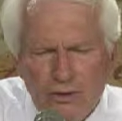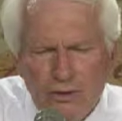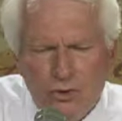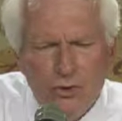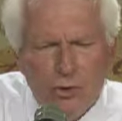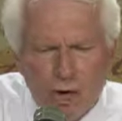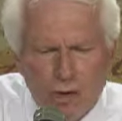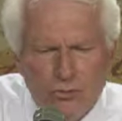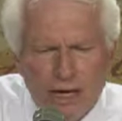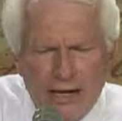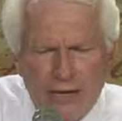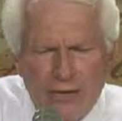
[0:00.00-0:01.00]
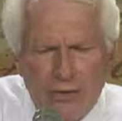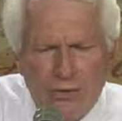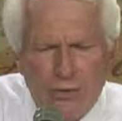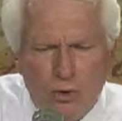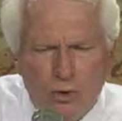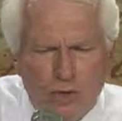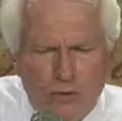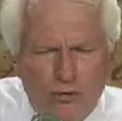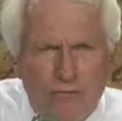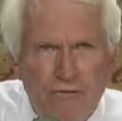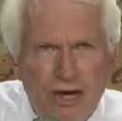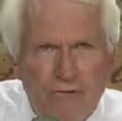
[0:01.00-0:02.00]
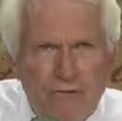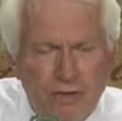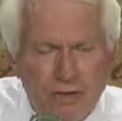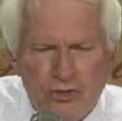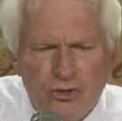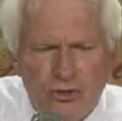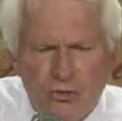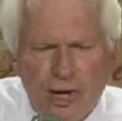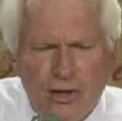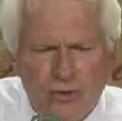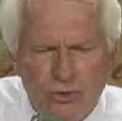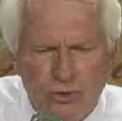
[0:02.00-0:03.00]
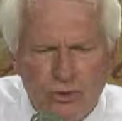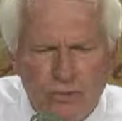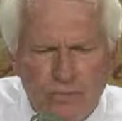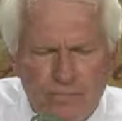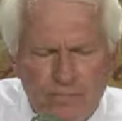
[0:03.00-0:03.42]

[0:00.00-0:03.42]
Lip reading: You are mighty, O Lord, and your faithfulness surrounds you.